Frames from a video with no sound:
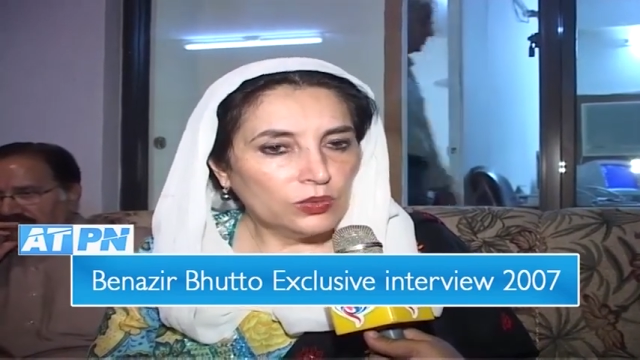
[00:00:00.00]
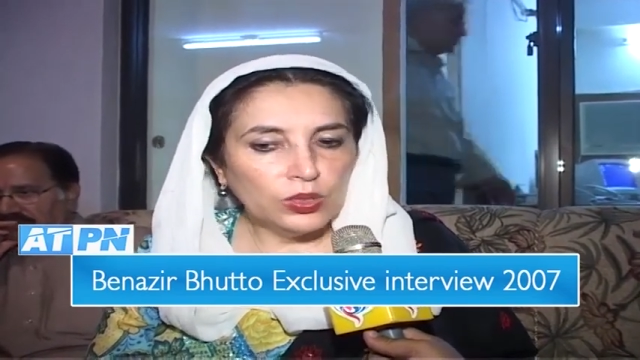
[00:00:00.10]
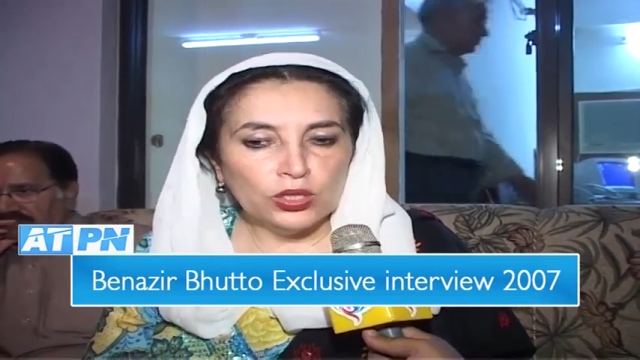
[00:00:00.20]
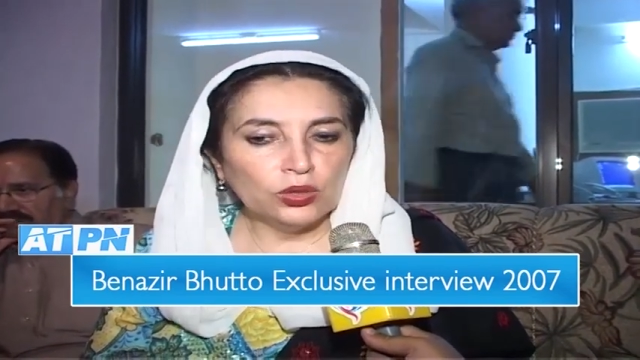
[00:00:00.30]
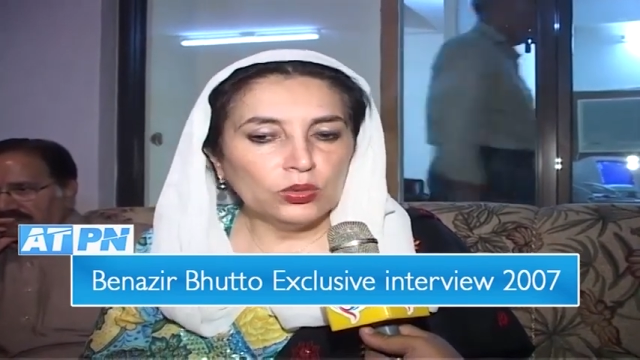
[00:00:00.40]

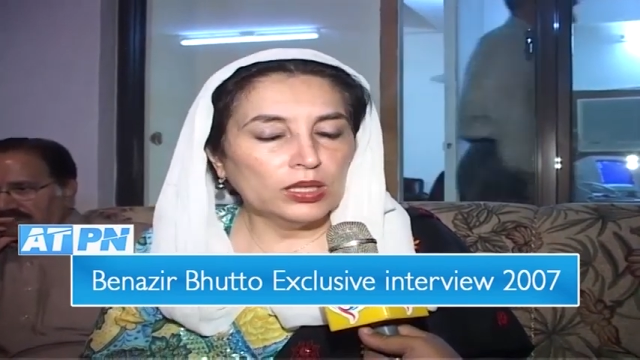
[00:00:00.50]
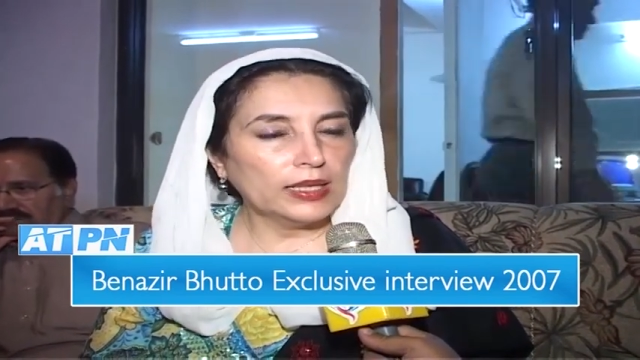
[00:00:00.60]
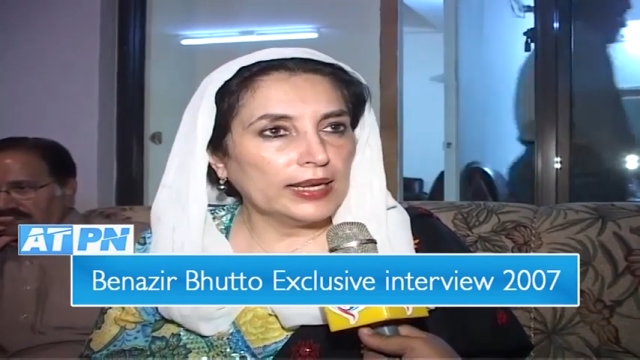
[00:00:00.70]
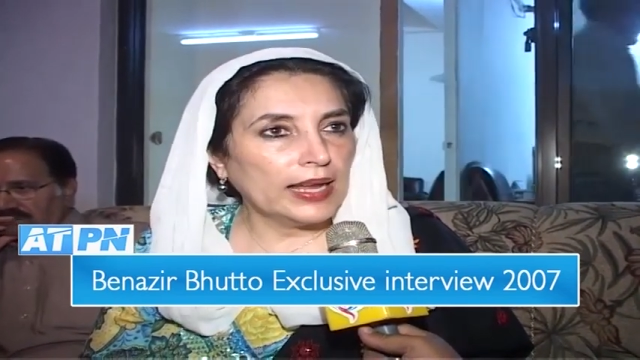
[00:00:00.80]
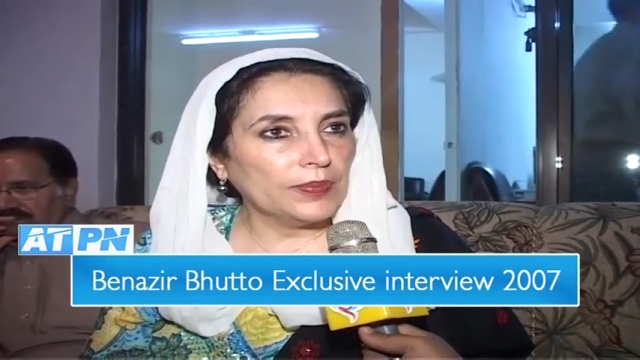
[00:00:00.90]
We don't want
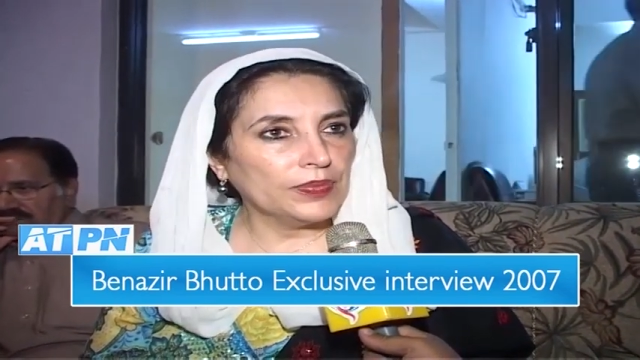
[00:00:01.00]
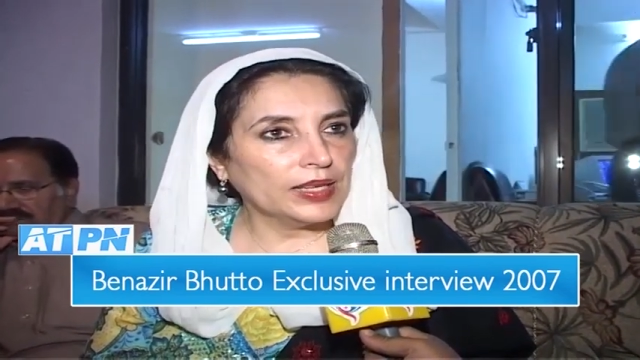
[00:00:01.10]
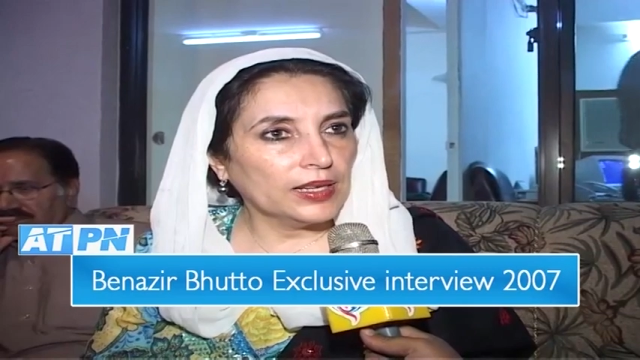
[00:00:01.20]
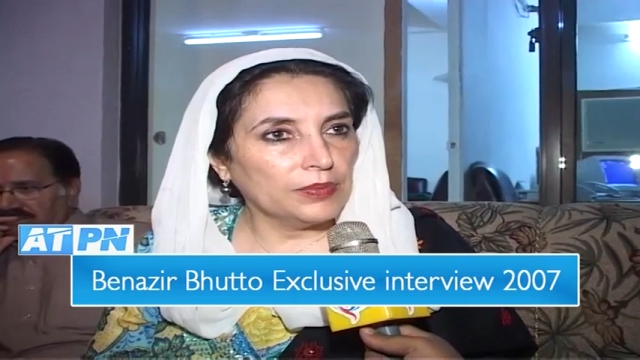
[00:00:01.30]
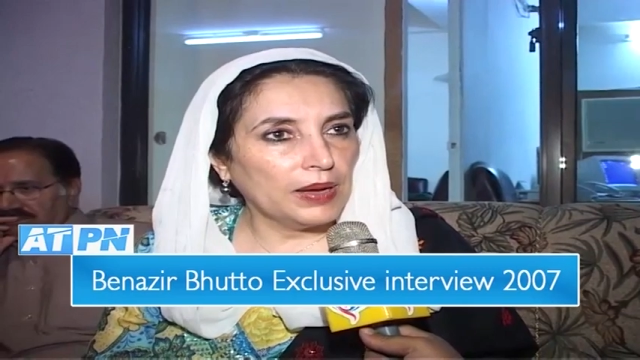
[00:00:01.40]
that
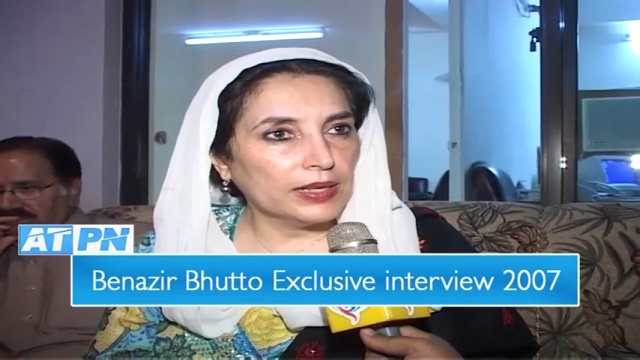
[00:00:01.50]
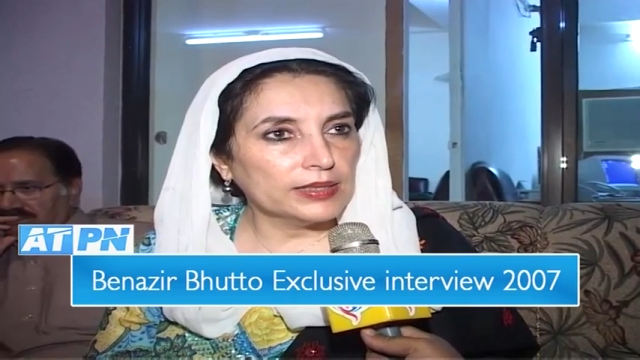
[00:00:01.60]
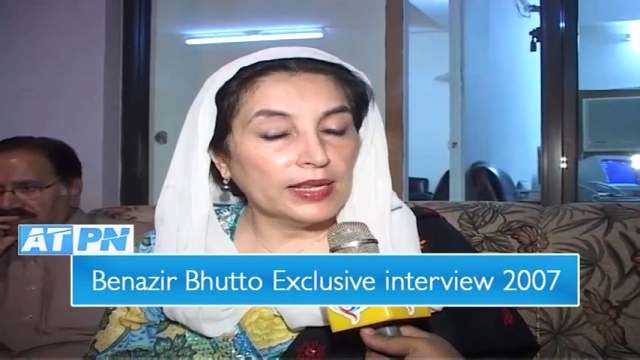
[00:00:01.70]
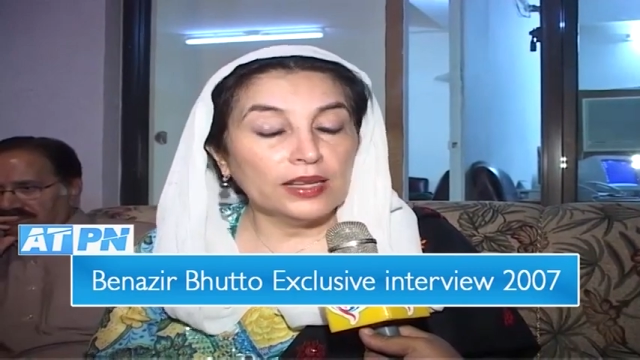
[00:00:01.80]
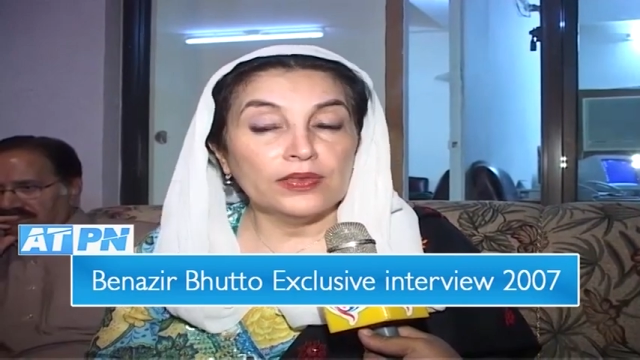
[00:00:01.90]
happening in
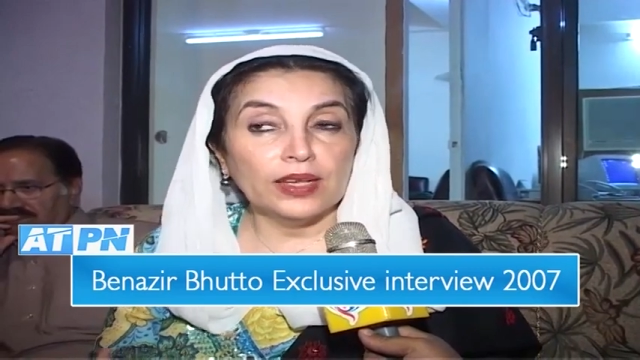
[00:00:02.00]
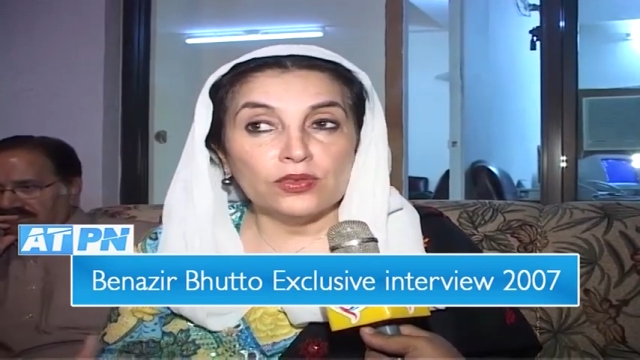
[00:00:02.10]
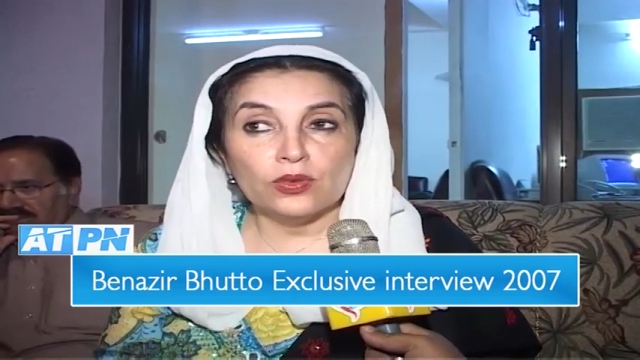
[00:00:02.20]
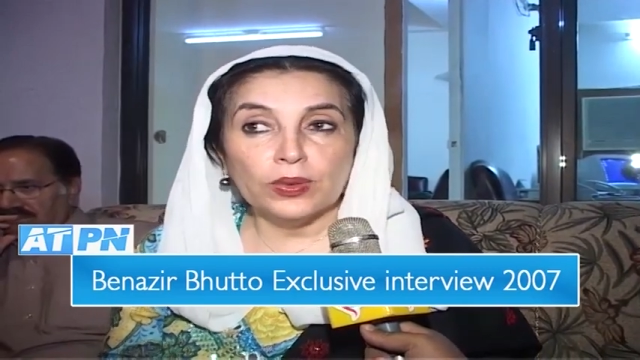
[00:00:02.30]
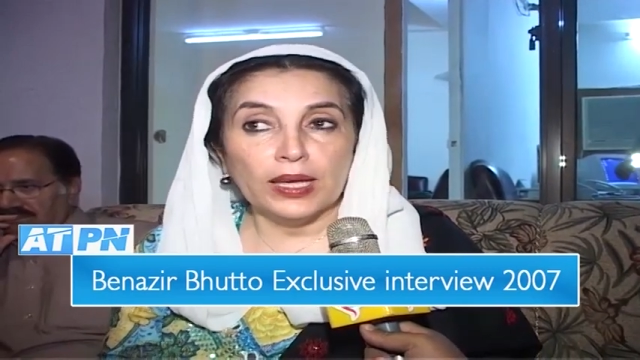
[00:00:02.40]
Pakistan. We have
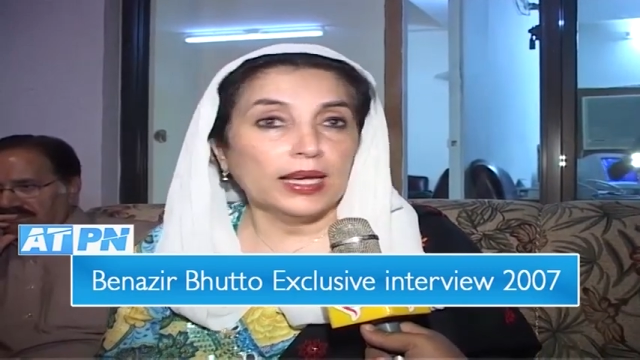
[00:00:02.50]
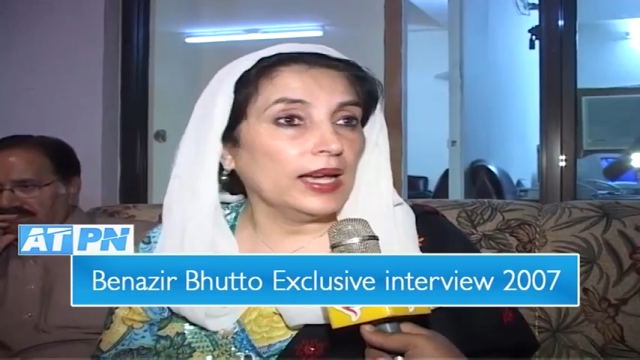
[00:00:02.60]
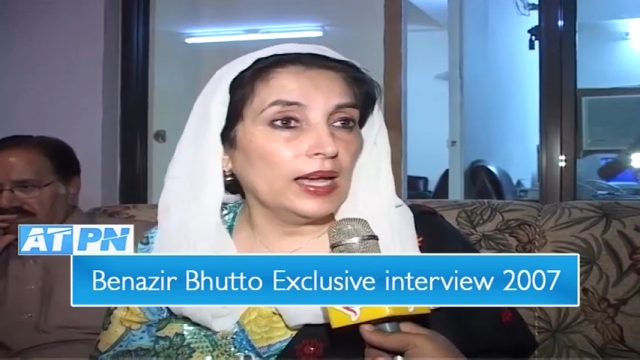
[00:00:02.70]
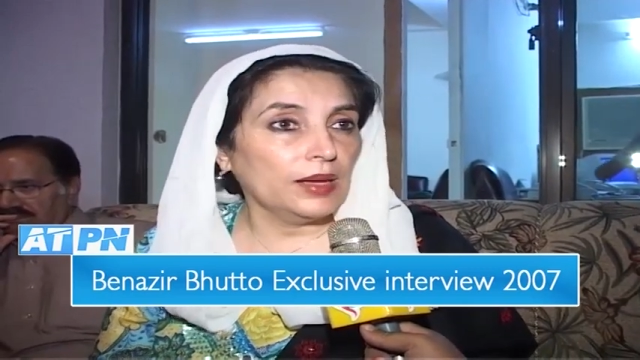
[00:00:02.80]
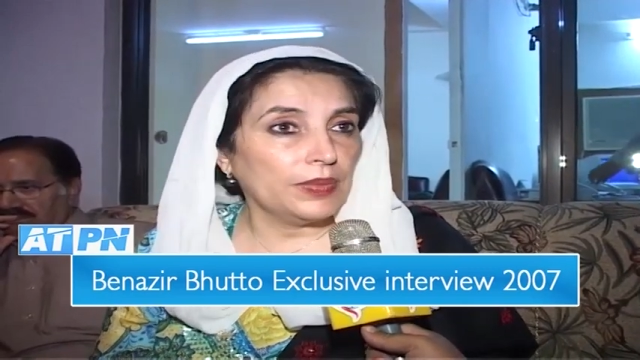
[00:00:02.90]
to wake
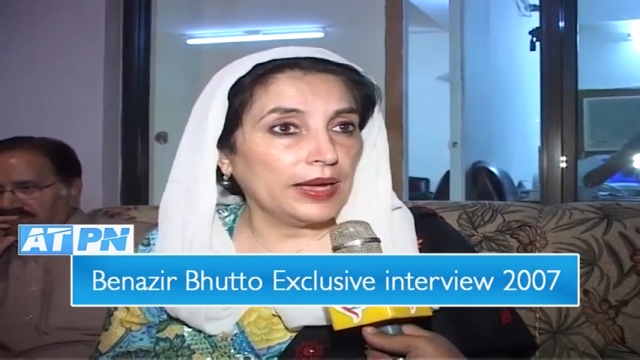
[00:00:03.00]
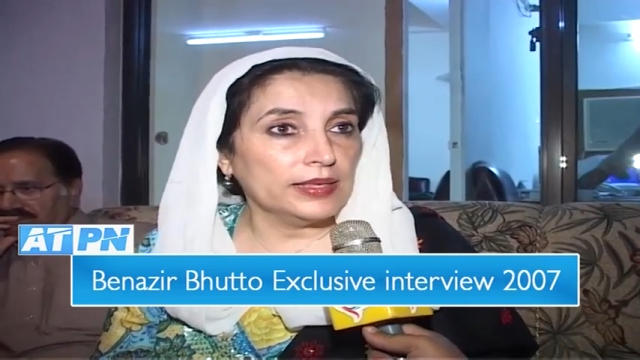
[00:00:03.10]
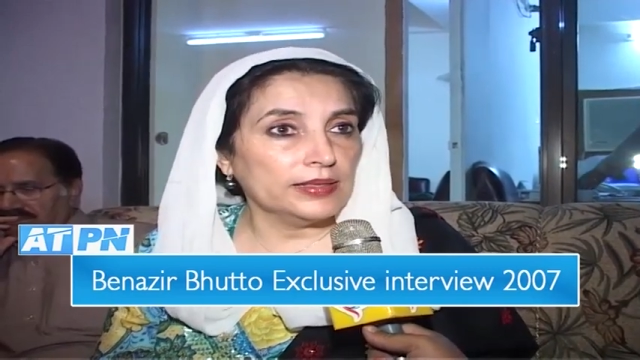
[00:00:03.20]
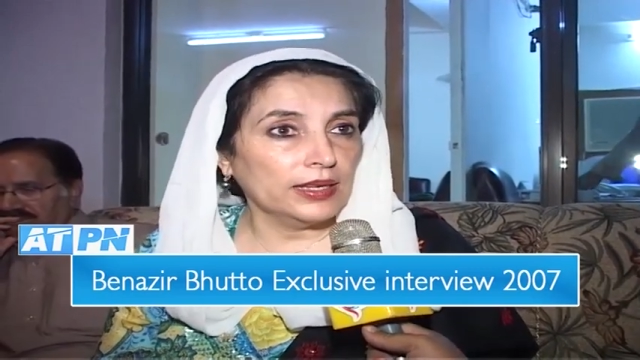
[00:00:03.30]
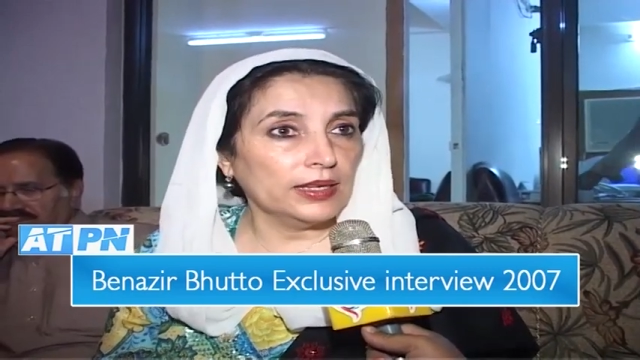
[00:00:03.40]
up. I
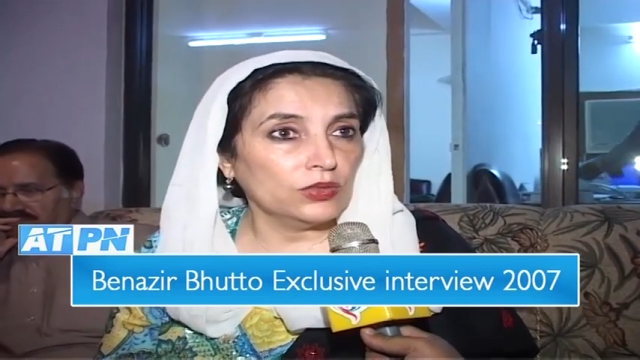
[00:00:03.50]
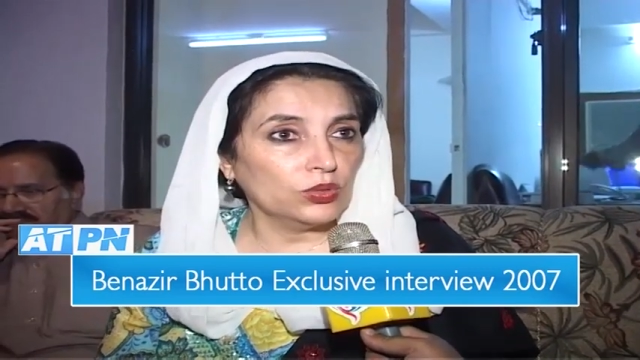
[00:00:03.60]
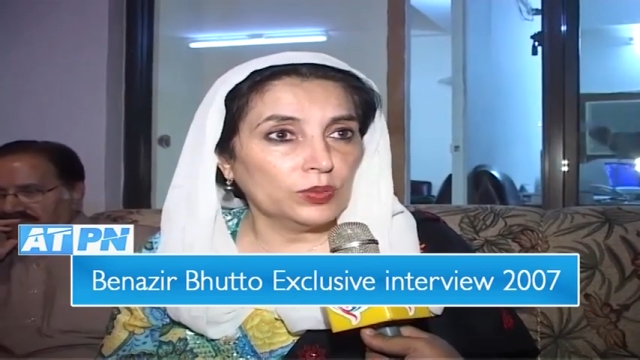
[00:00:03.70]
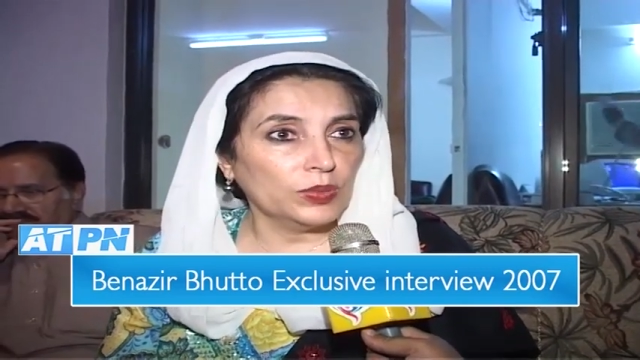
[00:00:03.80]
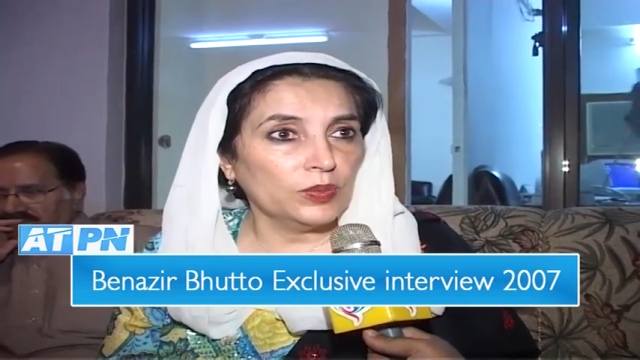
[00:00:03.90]
say to
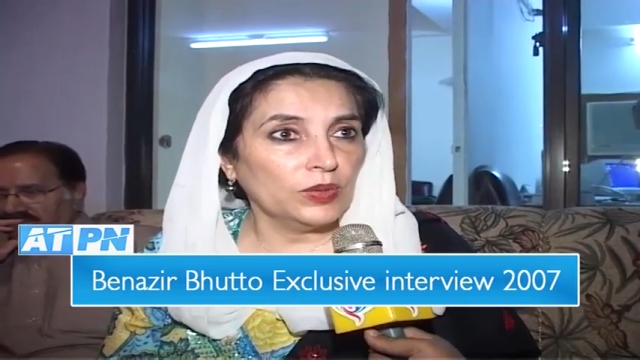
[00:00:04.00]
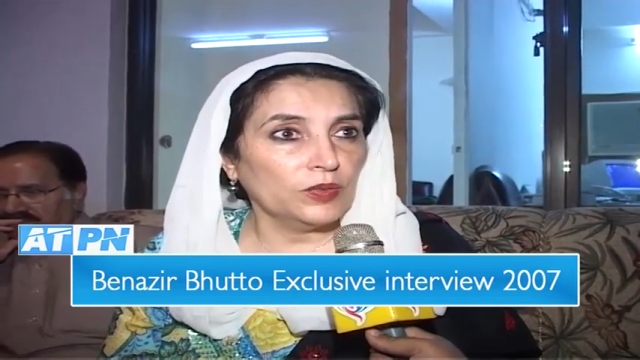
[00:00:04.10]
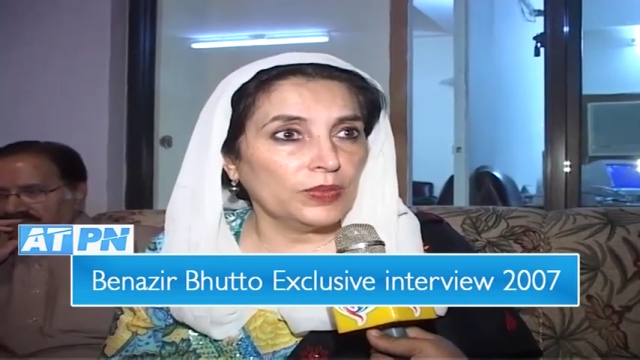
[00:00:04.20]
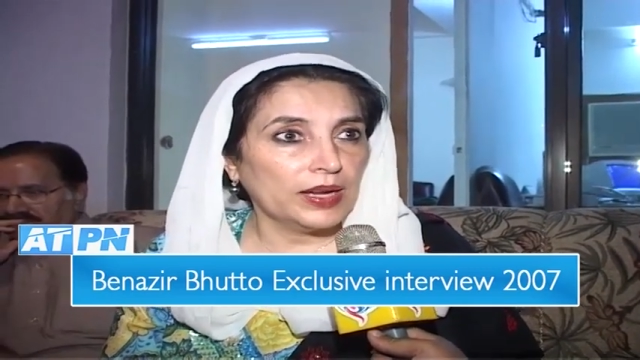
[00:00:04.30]
the people of